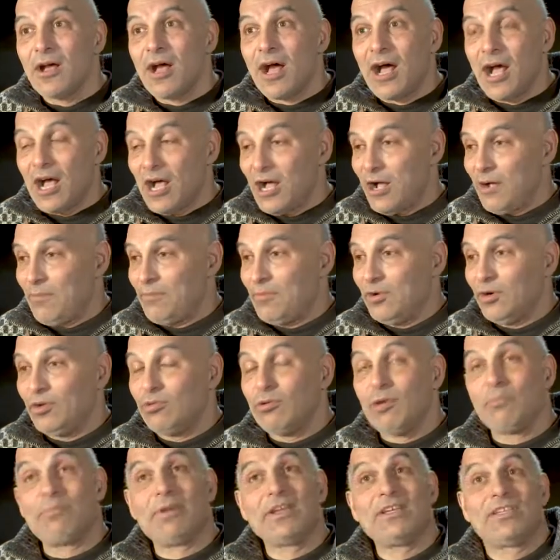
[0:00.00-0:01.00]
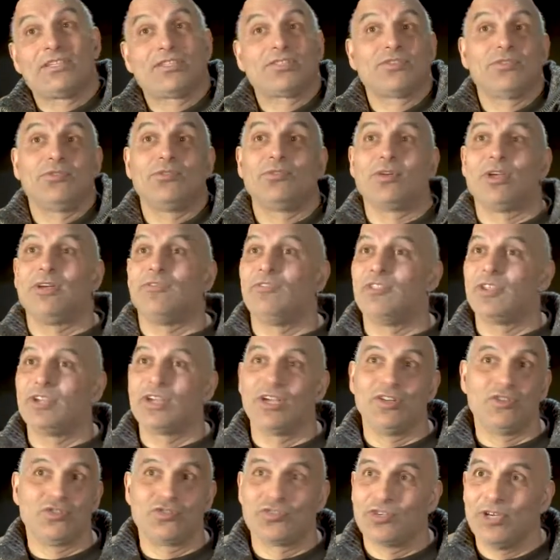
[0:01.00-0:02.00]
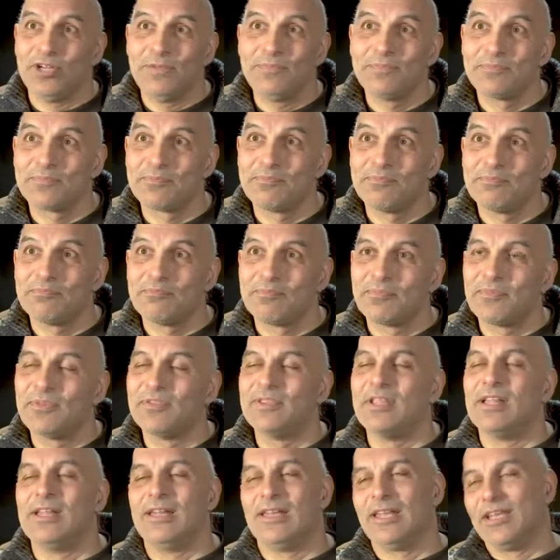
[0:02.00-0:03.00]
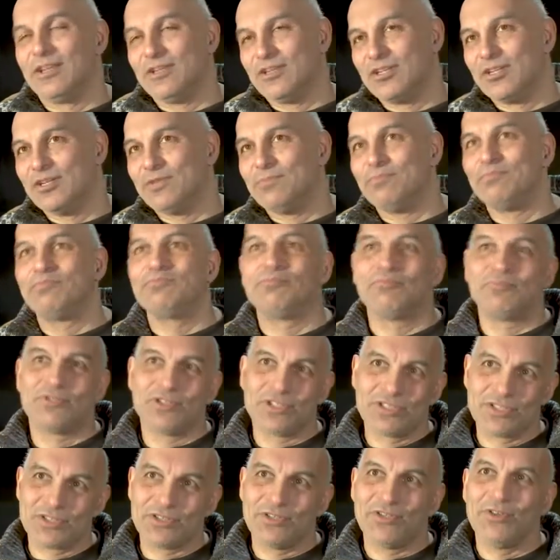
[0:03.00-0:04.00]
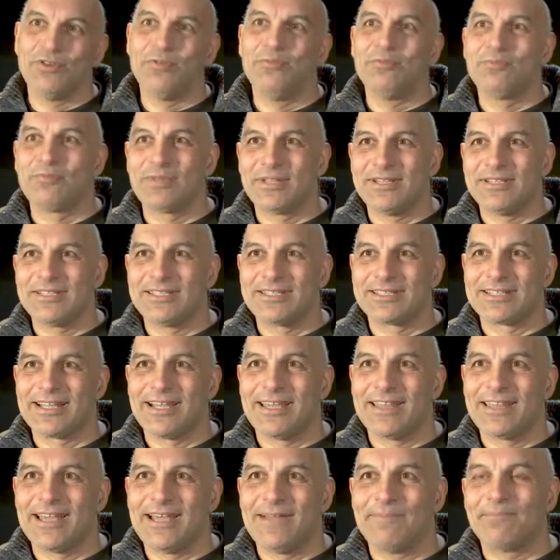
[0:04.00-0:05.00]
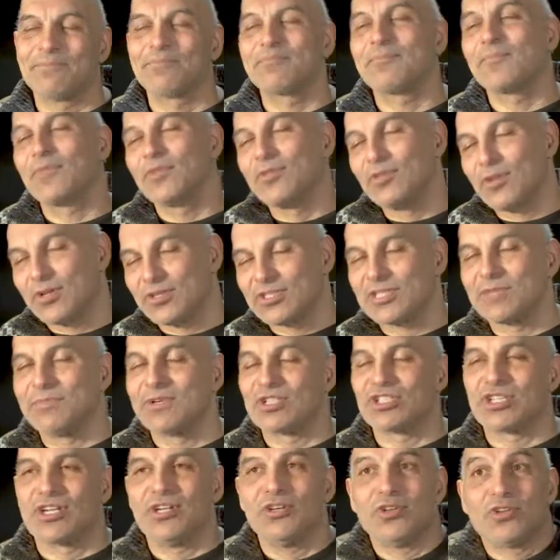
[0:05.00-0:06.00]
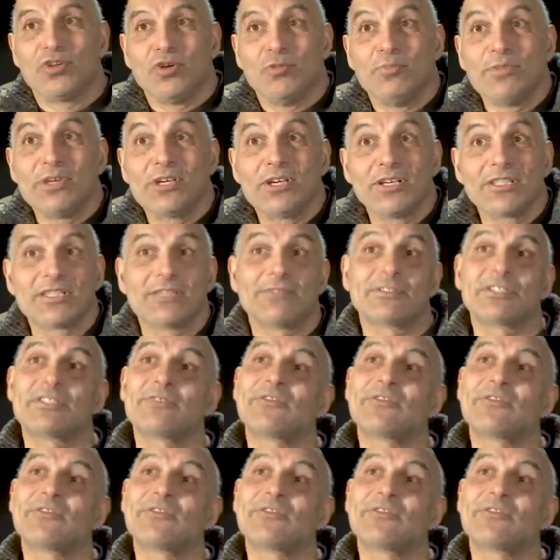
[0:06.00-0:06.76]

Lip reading: who are based all over the country. London, Bristol, places like that. Not so much local, because it's a